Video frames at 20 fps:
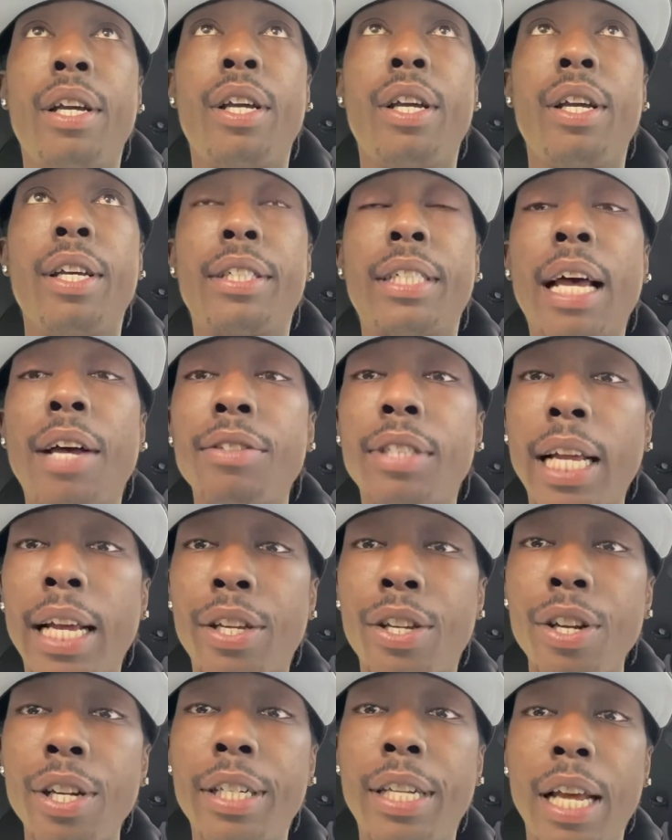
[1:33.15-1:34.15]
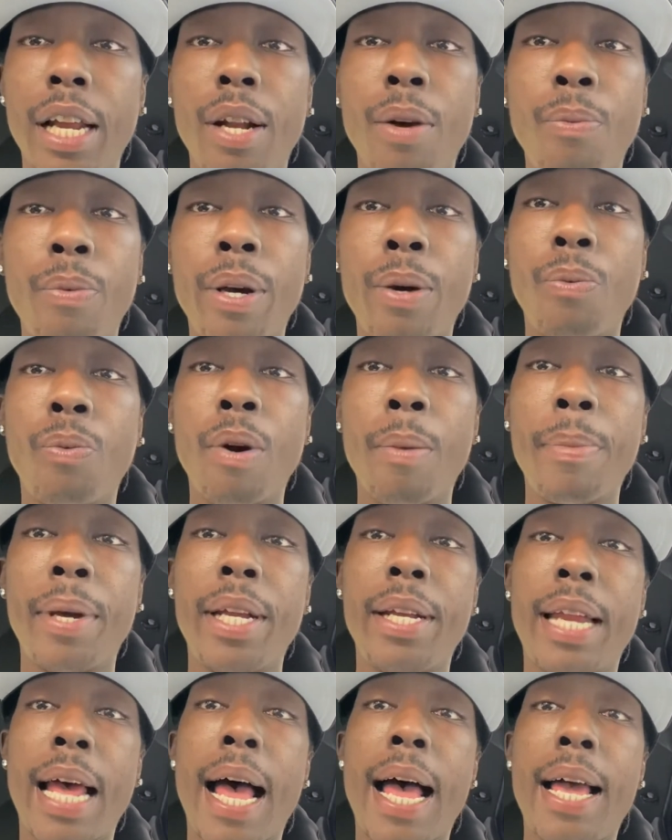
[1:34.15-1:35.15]
it sounds like you're dealing with women
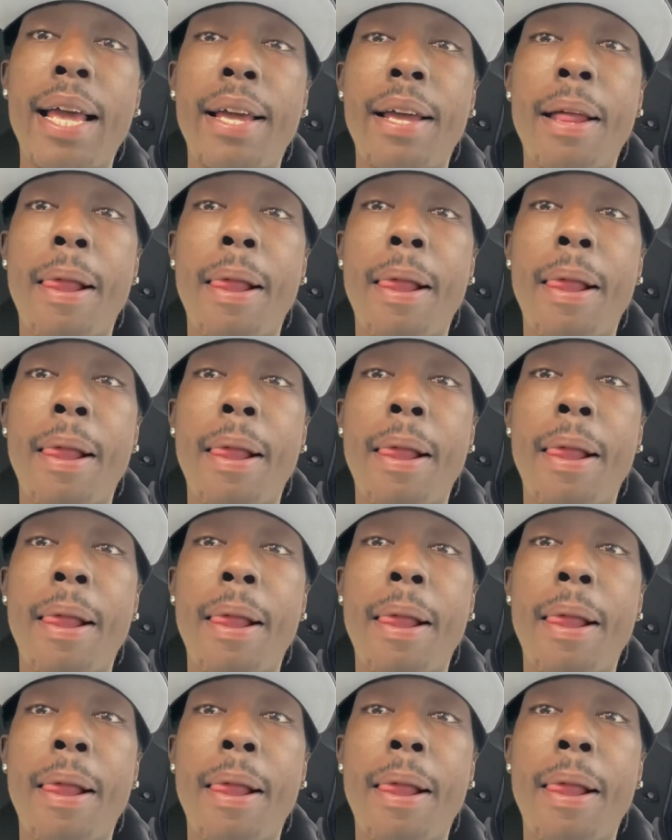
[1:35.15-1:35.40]
that